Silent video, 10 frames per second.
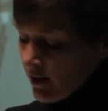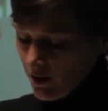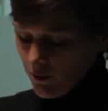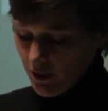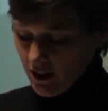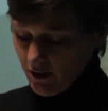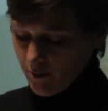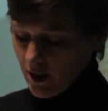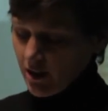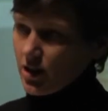with
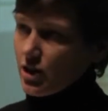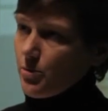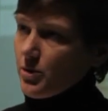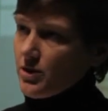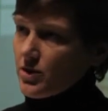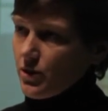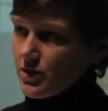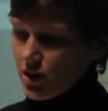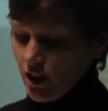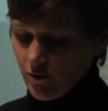partnership with the
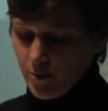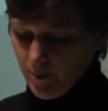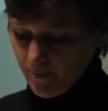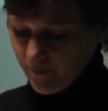Scottish Government.